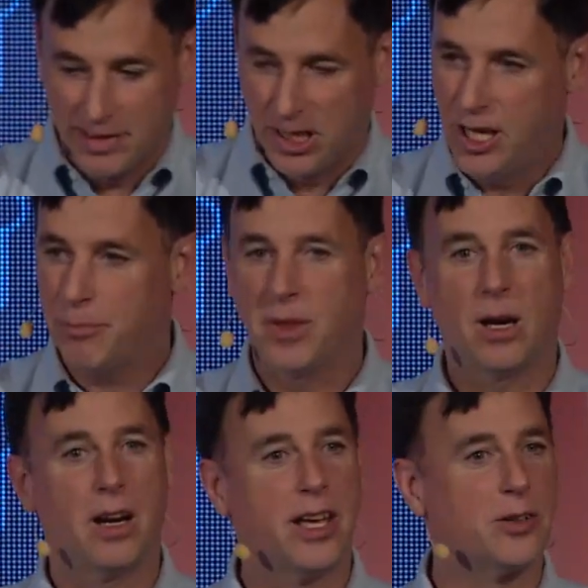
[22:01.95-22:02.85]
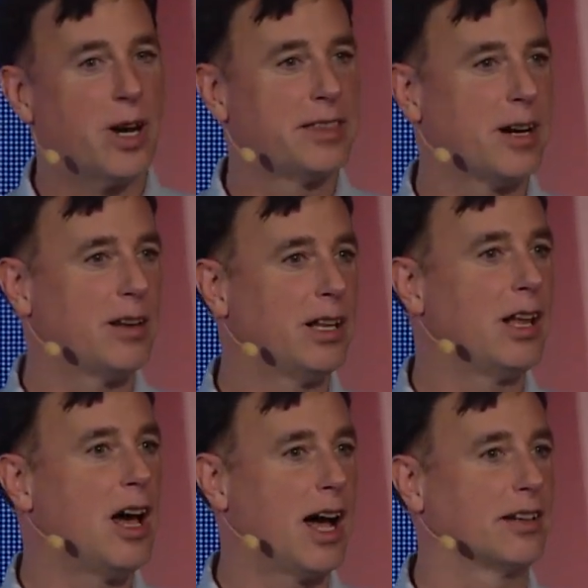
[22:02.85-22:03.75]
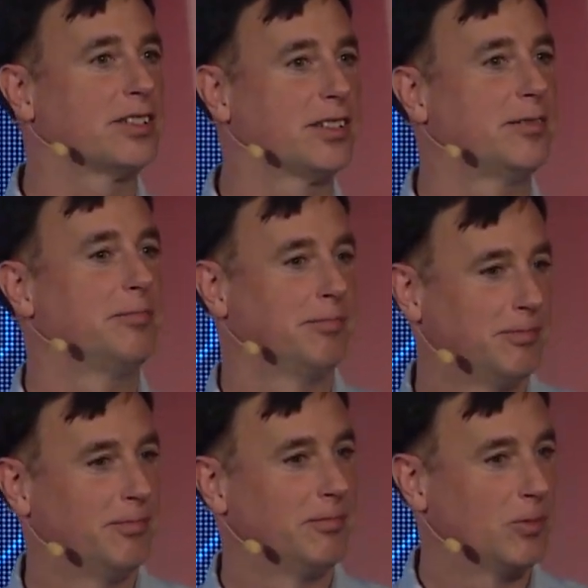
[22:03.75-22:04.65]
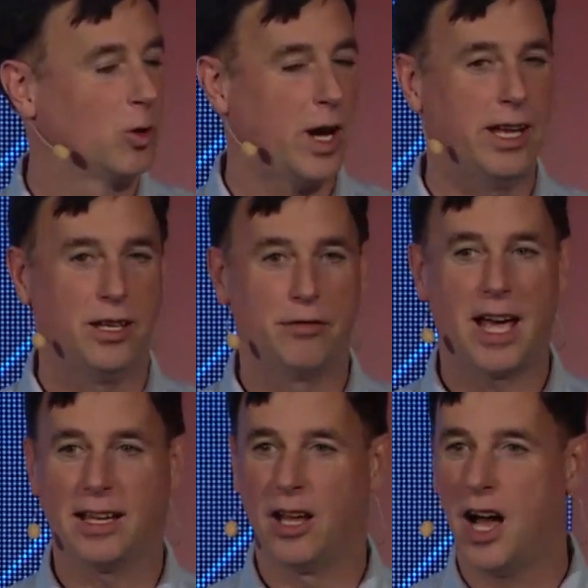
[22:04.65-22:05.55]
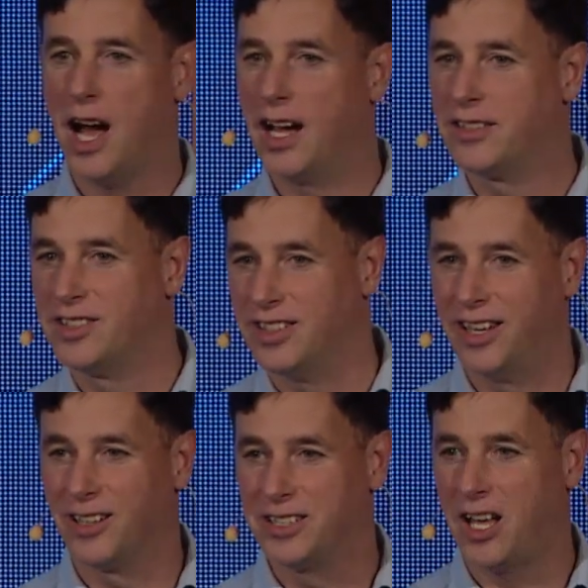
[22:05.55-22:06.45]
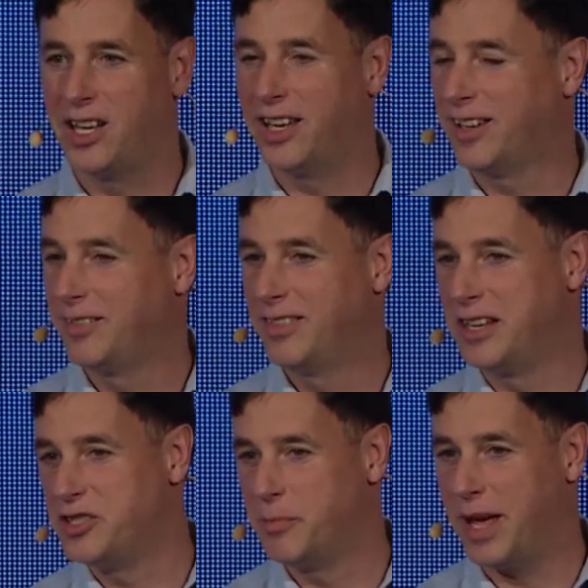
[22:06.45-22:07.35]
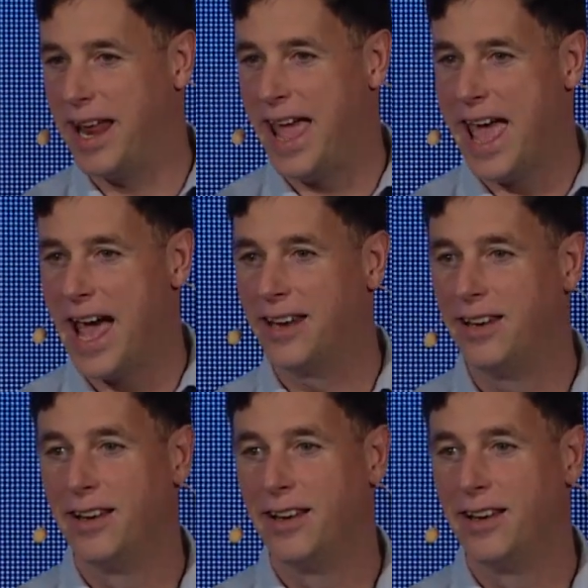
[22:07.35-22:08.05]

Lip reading: Yep, there it is right there in the logs. Great, you've got logs. It'll tell you that you've been had.